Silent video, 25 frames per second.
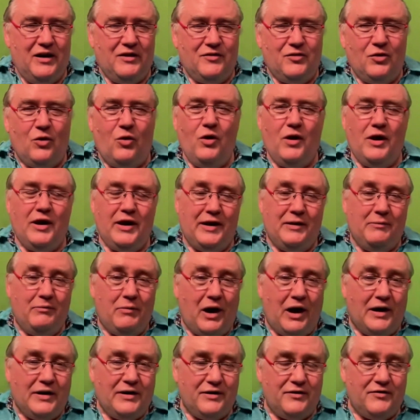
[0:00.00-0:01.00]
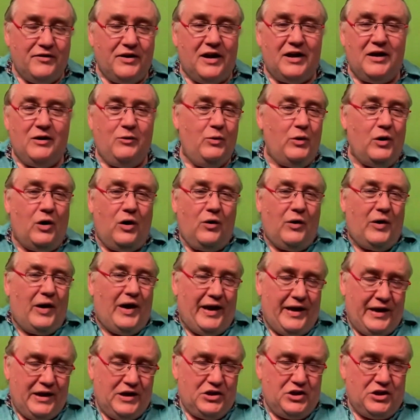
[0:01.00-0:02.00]
So, in my understanding, we all are
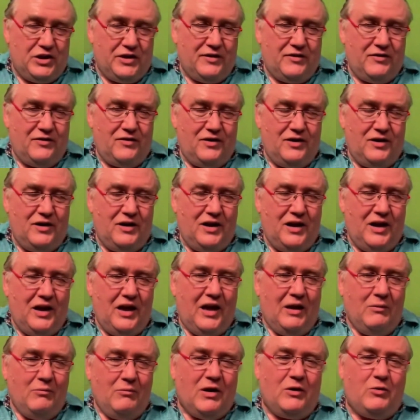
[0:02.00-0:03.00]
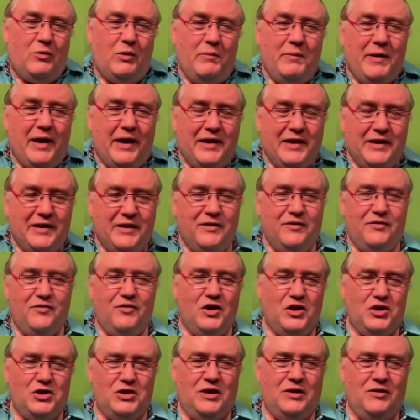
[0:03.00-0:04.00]
angels, but we made a
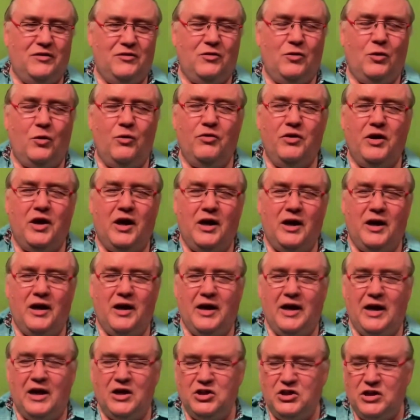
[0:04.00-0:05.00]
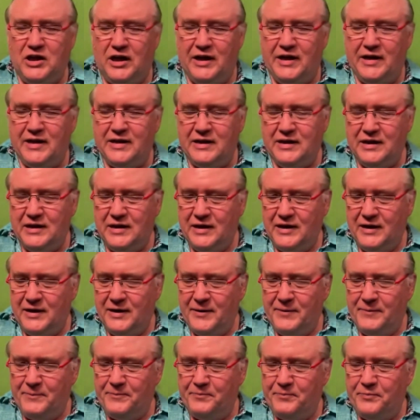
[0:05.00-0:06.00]
decision. And so the angelic
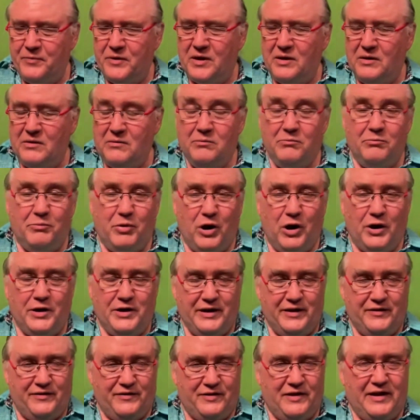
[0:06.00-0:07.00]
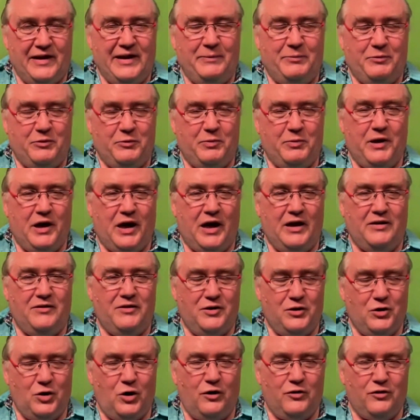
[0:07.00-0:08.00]
body sleeps behind the
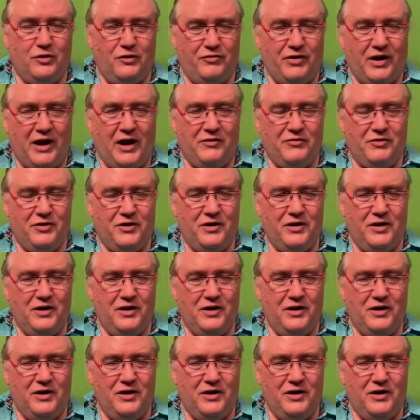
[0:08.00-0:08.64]
doors of heaven